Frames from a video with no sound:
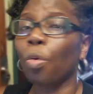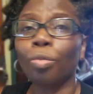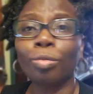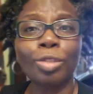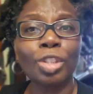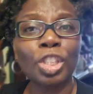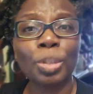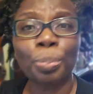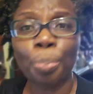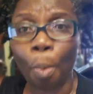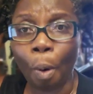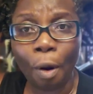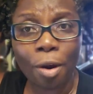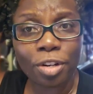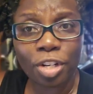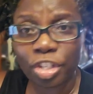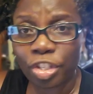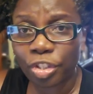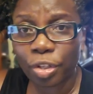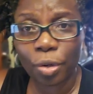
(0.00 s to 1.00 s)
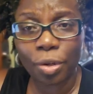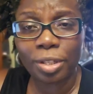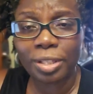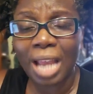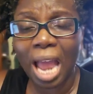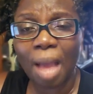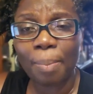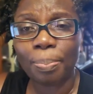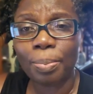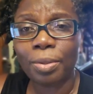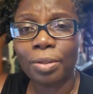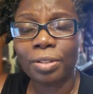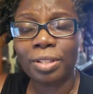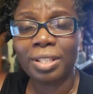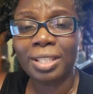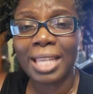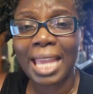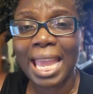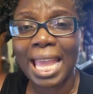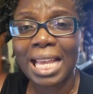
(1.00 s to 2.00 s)
sporting a certain type of
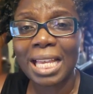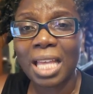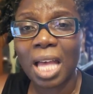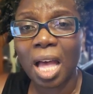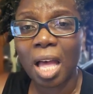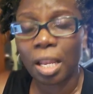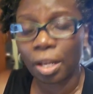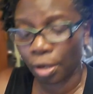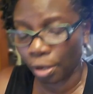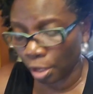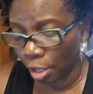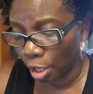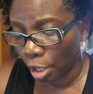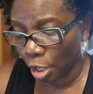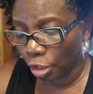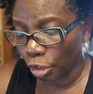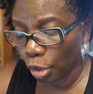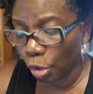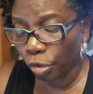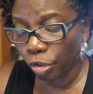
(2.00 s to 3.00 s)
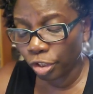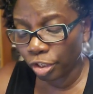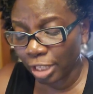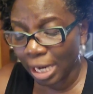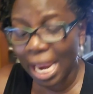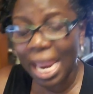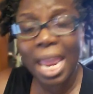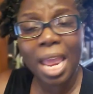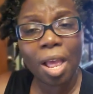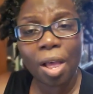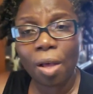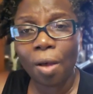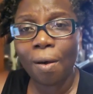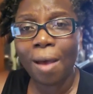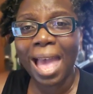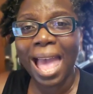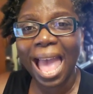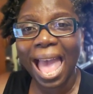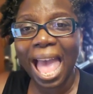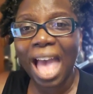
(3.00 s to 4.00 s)
skin color, you still
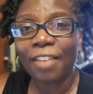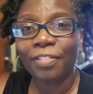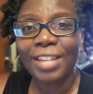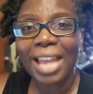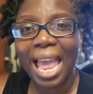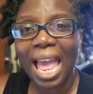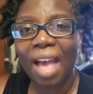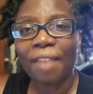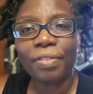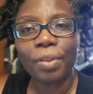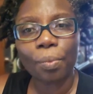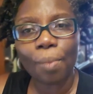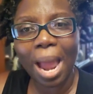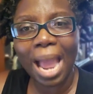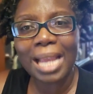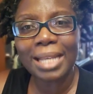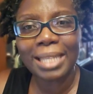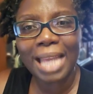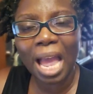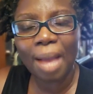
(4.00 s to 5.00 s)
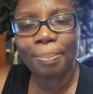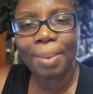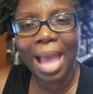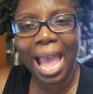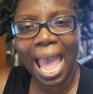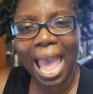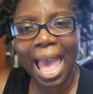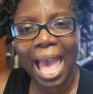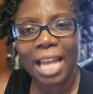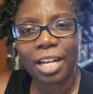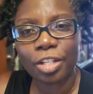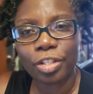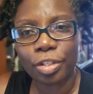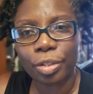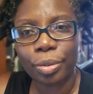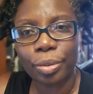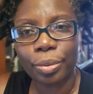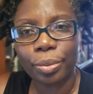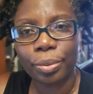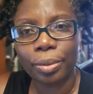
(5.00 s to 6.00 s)
have to have the right type of
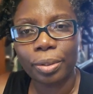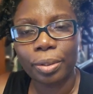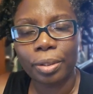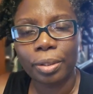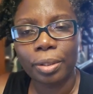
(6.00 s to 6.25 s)
attitude.